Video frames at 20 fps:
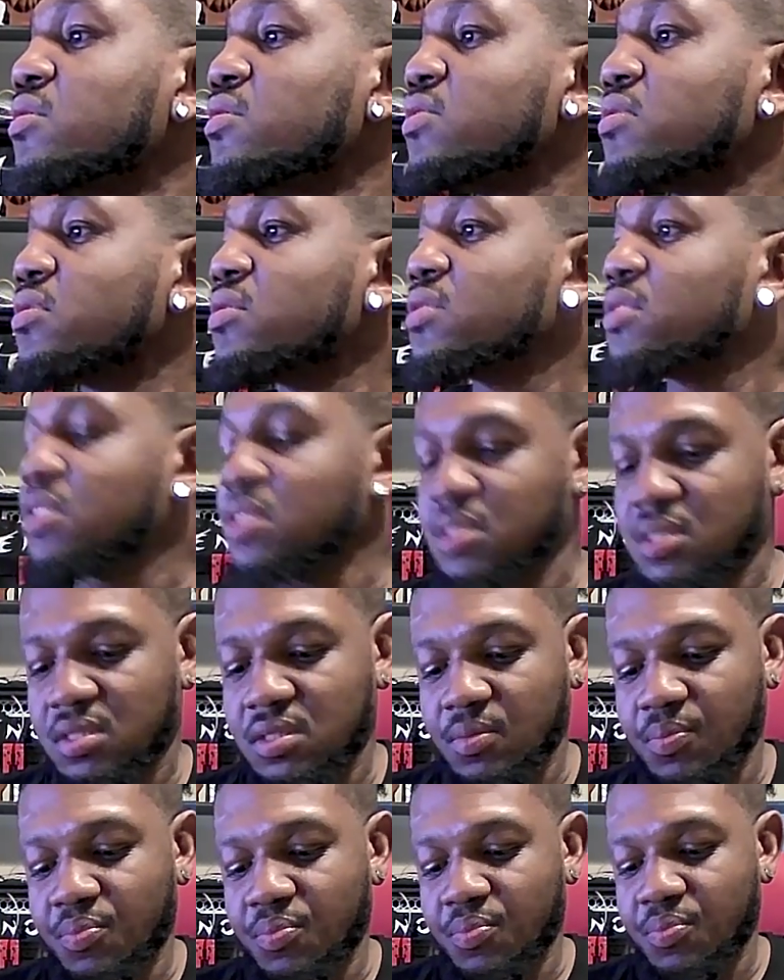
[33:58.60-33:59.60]
So
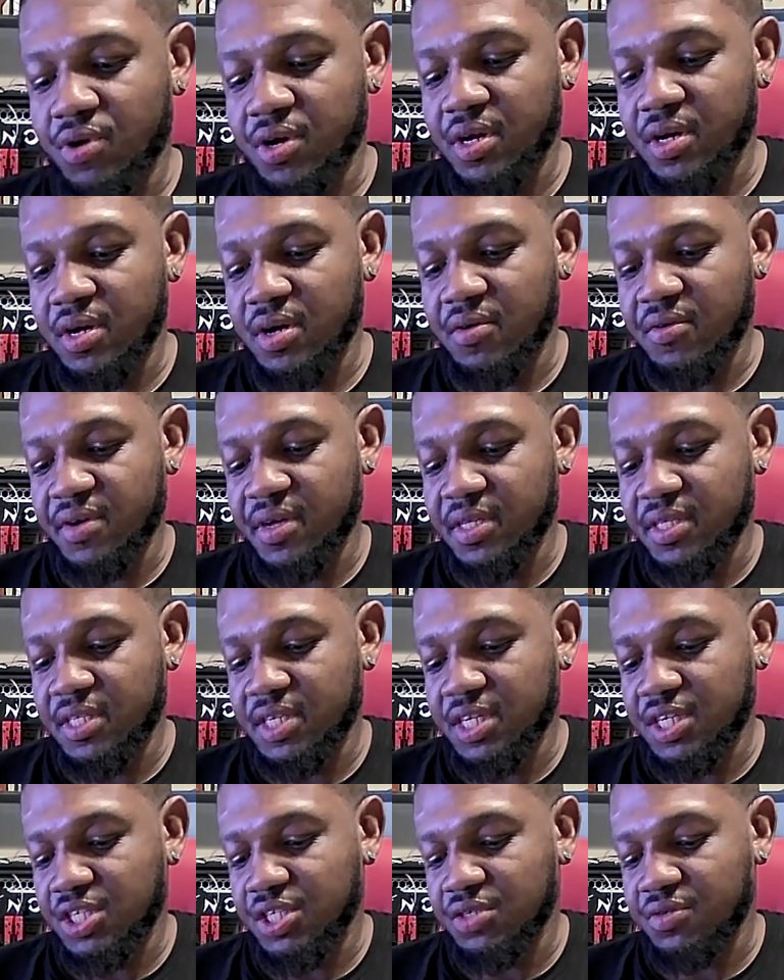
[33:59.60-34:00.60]
supported
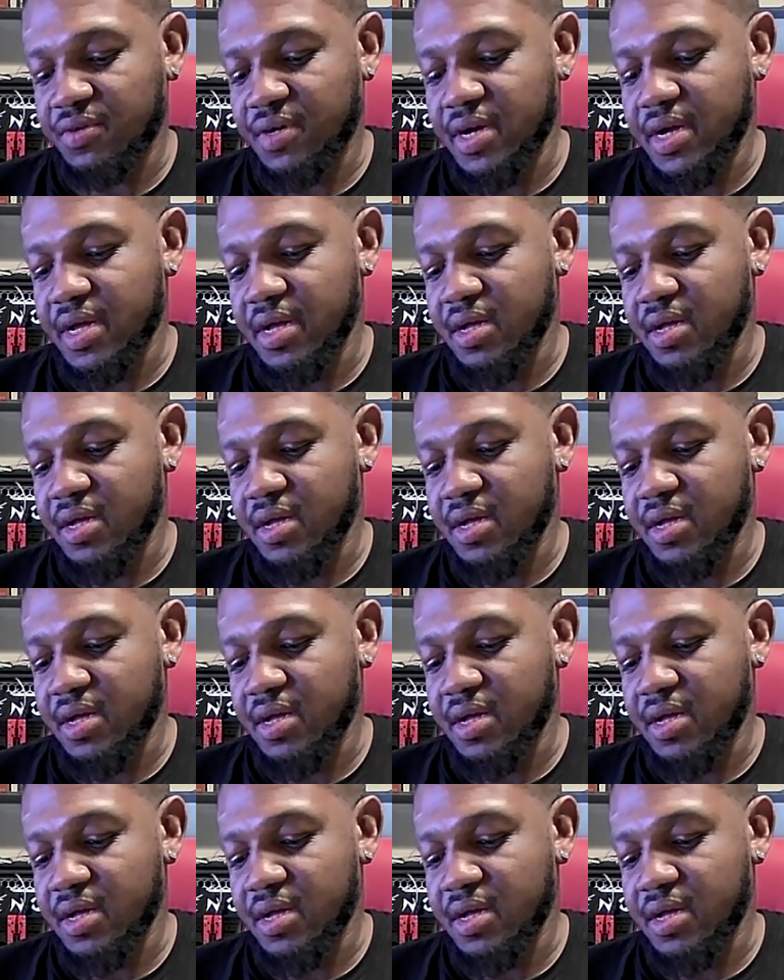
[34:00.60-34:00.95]
orientation, right?